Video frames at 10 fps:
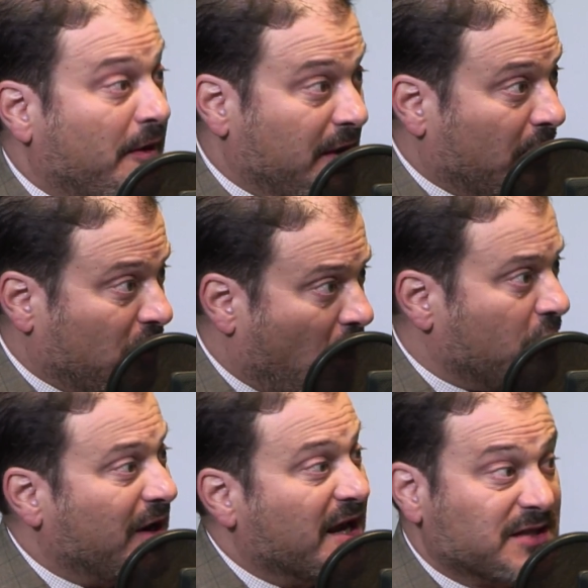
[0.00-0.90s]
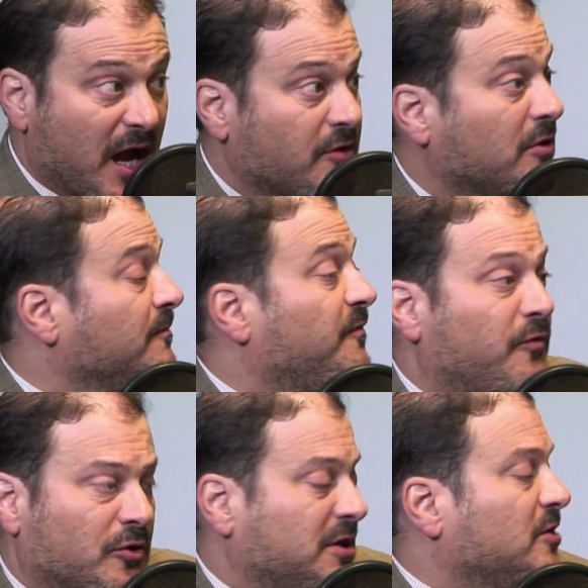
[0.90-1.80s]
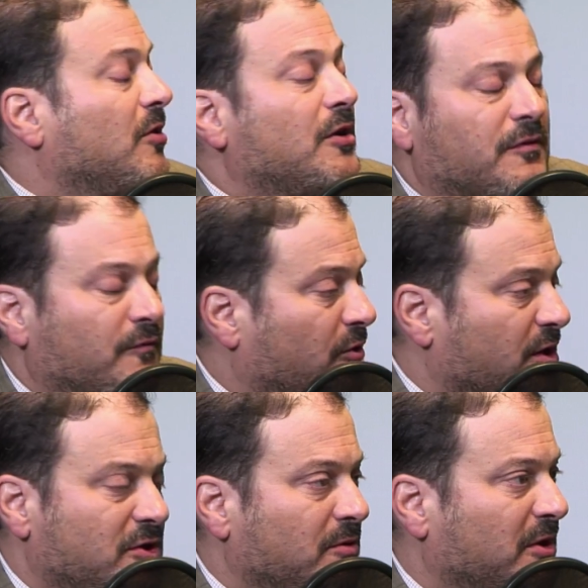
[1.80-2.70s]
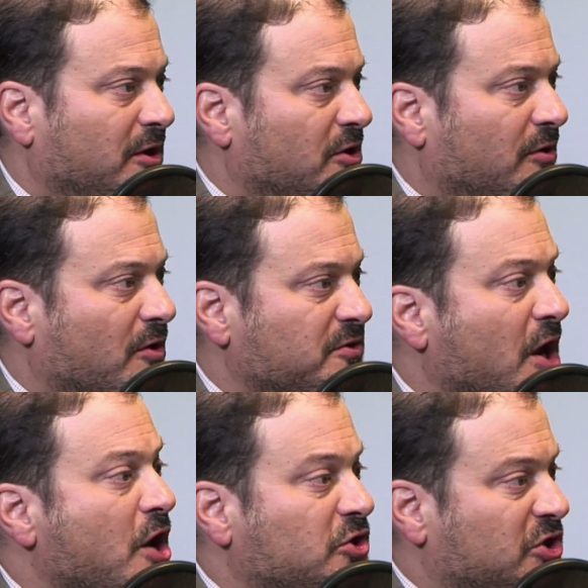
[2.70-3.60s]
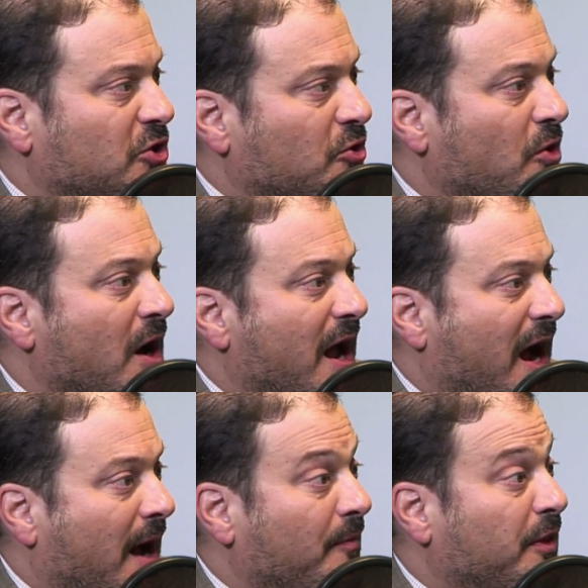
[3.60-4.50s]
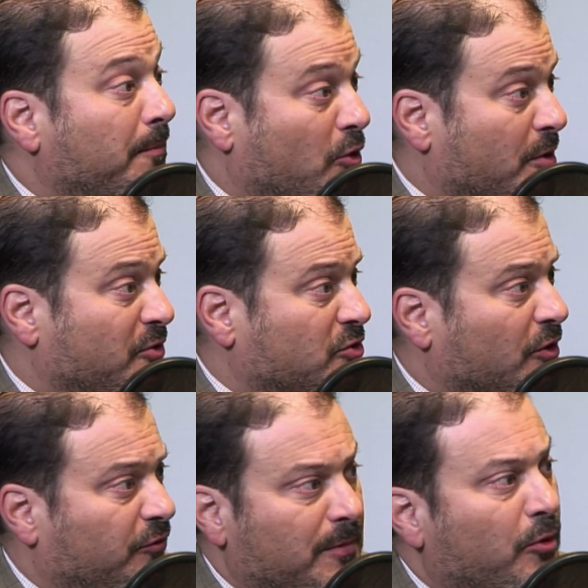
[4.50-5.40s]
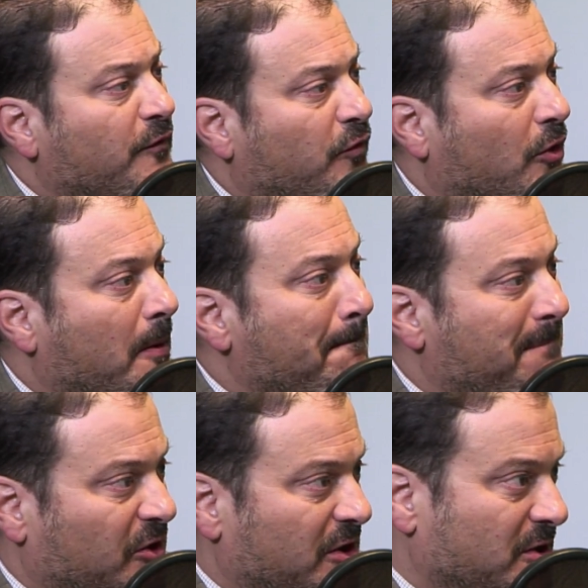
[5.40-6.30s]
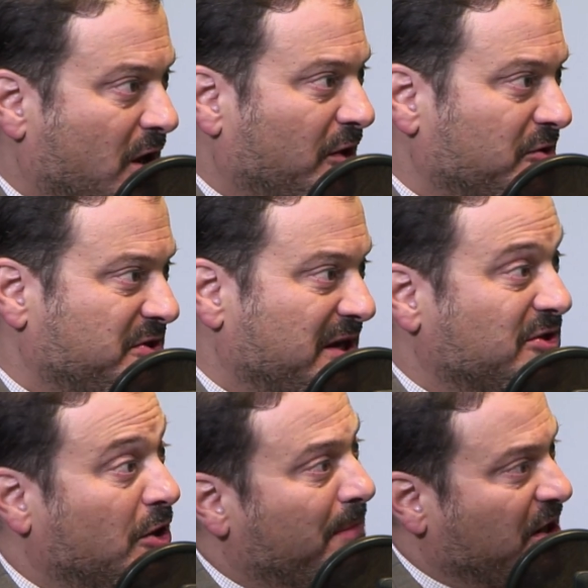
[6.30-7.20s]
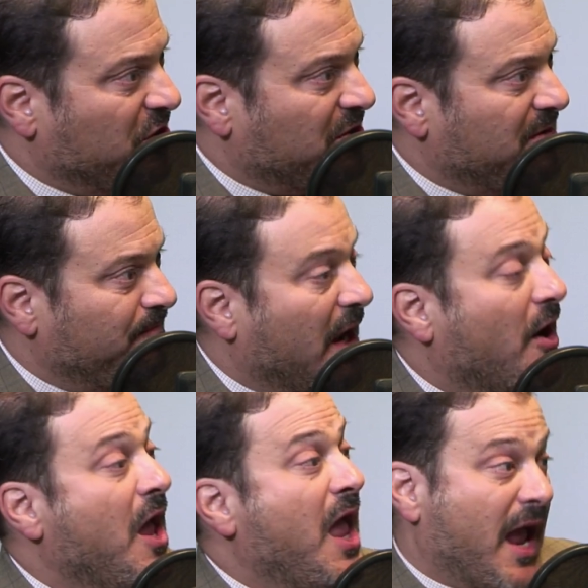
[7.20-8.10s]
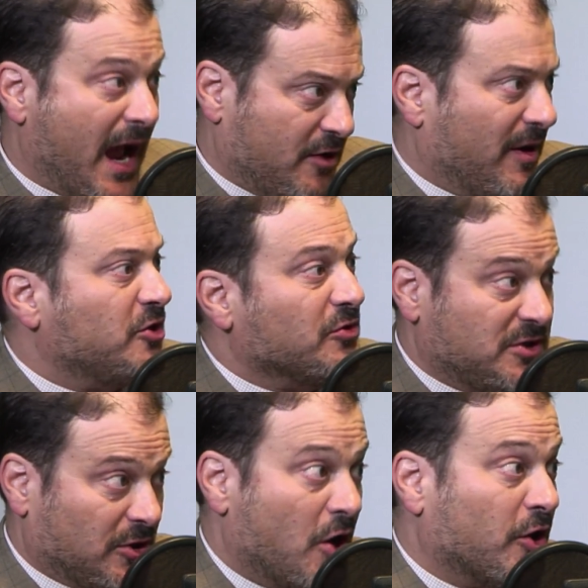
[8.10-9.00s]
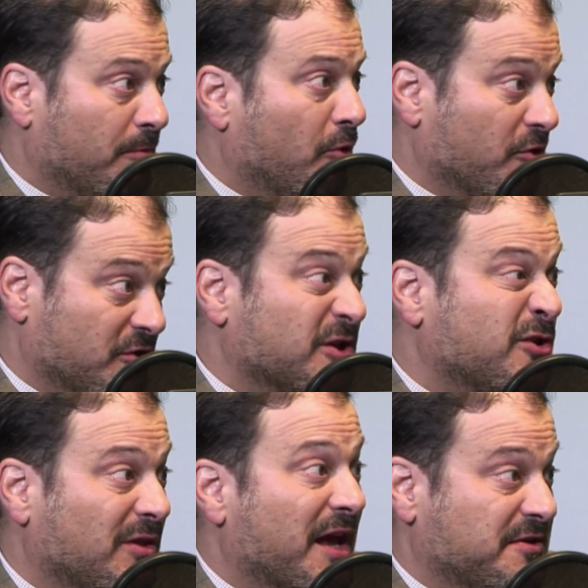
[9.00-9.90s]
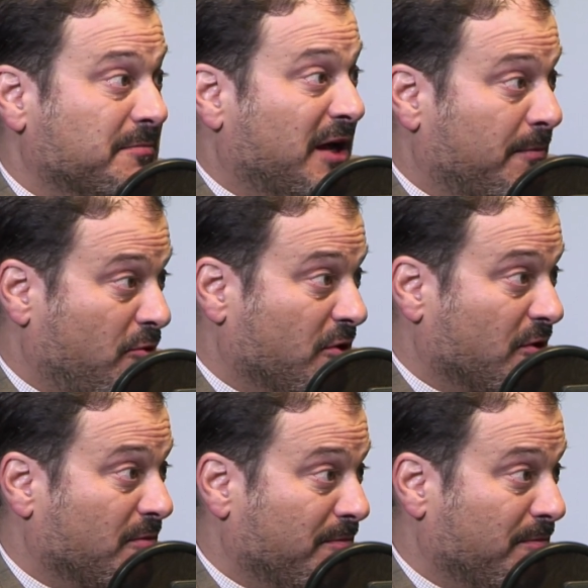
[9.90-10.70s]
Now contrast 114 to 142 million euros to the Border Patrol. $3.4 billion is their budget. Now, I grant you it's a longer border. It's a 2,000-mile border.